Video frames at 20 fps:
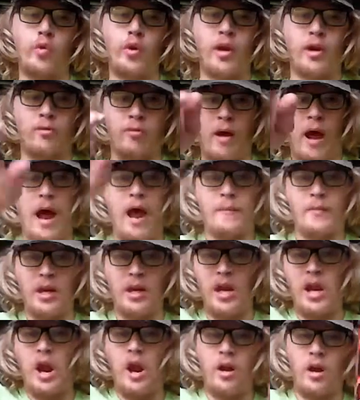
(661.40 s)
was trapped
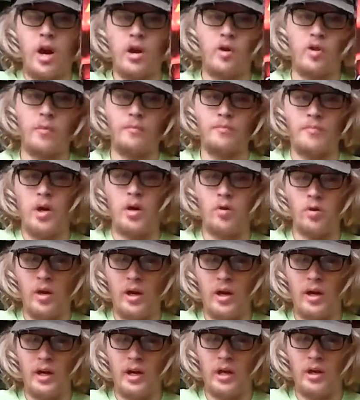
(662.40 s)
in another
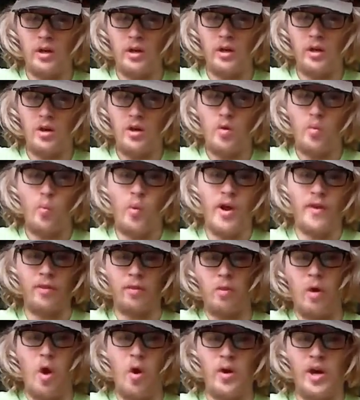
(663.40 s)
building with
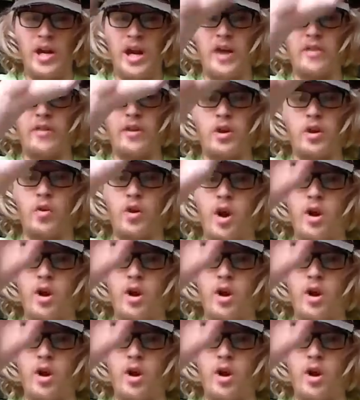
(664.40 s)
Logan and the two